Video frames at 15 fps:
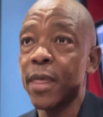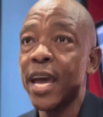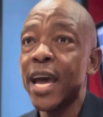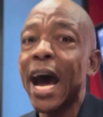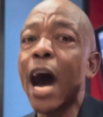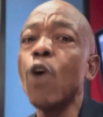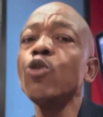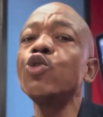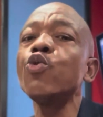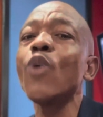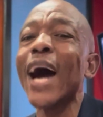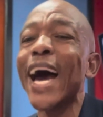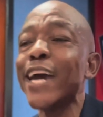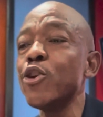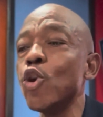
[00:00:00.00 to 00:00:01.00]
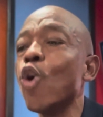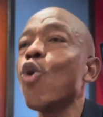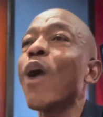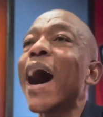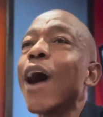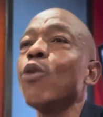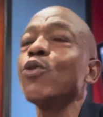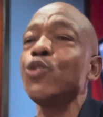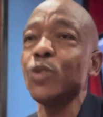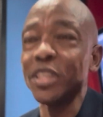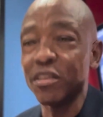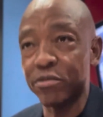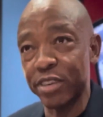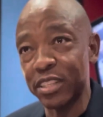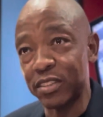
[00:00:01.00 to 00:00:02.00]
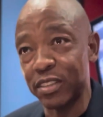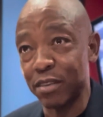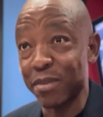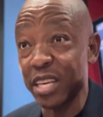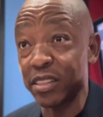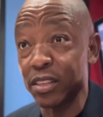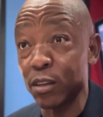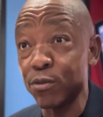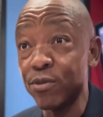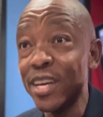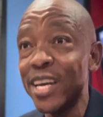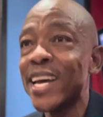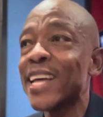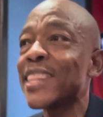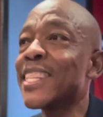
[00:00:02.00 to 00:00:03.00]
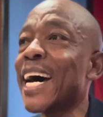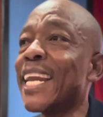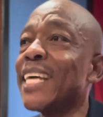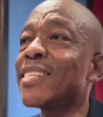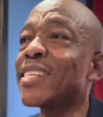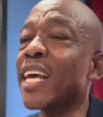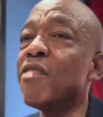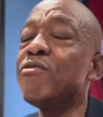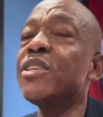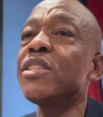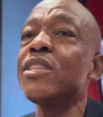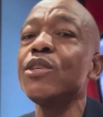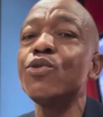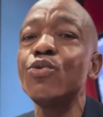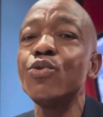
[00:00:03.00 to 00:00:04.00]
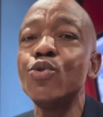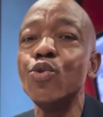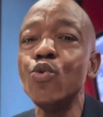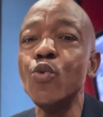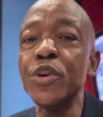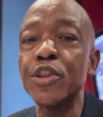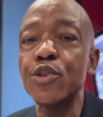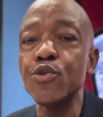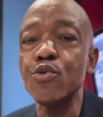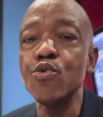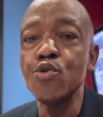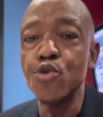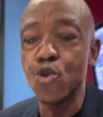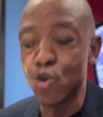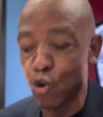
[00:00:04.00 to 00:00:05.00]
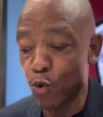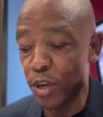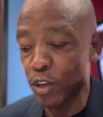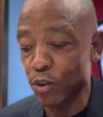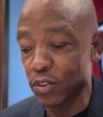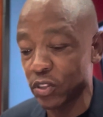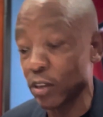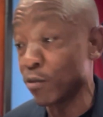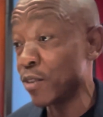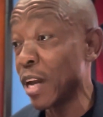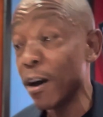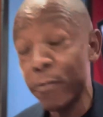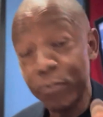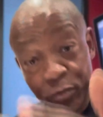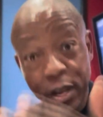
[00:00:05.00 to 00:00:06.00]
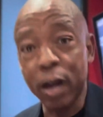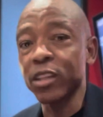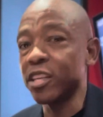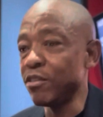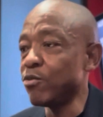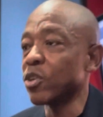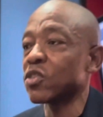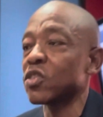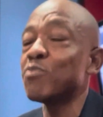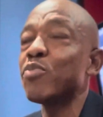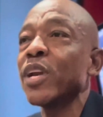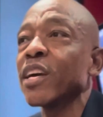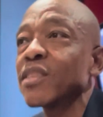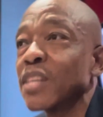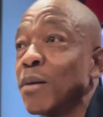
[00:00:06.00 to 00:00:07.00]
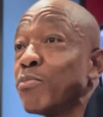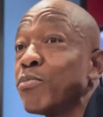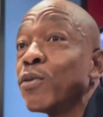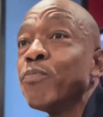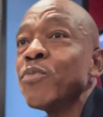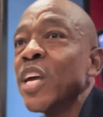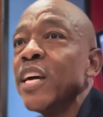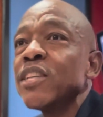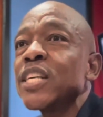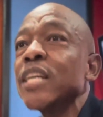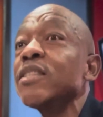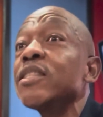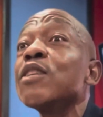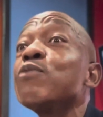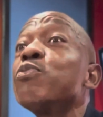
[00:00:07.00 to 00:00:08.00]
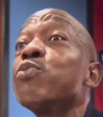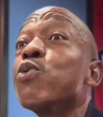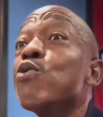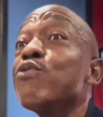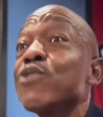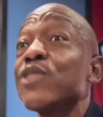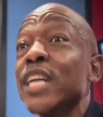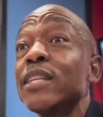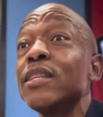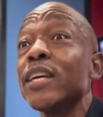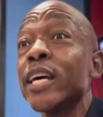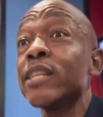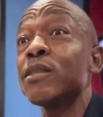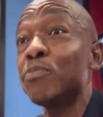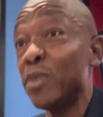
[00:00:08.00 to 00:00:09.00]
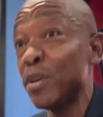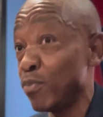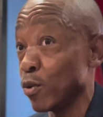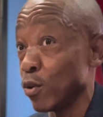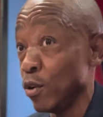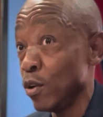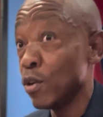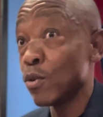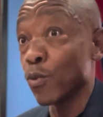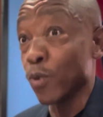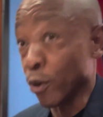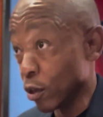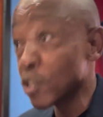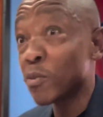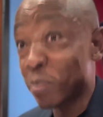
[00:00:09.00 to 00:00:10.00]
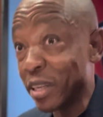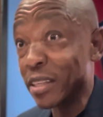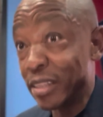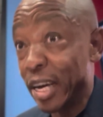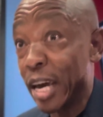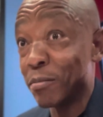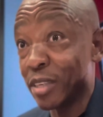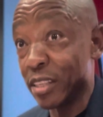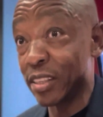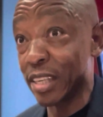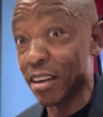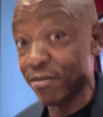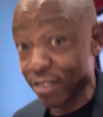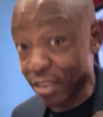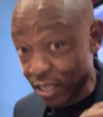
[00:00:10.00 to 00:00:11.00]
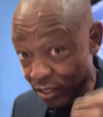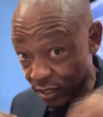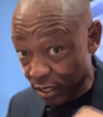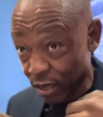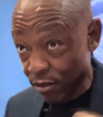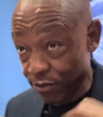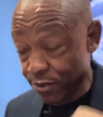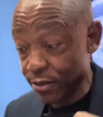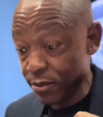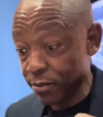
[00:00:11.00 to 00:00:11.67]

How do I know how to invest in myself? That has everything to do with you knowing yourself. Now, I'll give you a simple example. Just a proof that as people, we don't spend time discovering self.